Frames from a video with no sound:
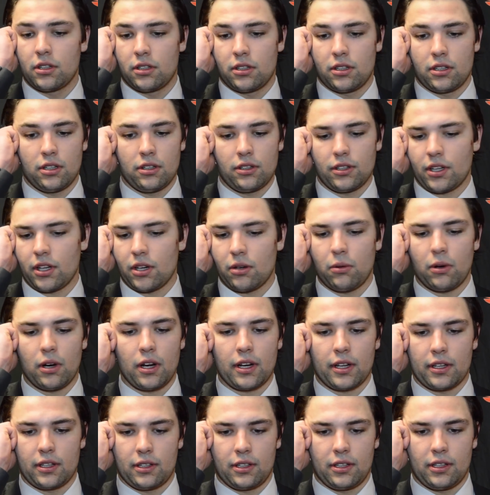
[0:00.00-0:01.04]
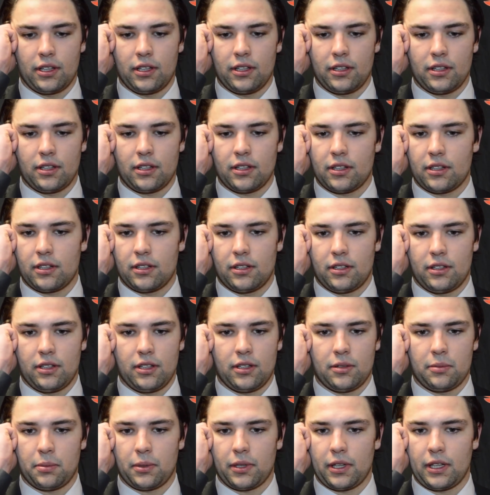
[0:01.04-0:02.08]
you know you got to want it. You need to you need
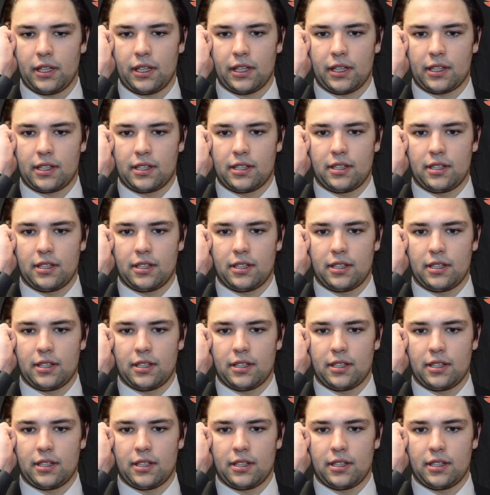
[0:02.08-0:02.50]
to play like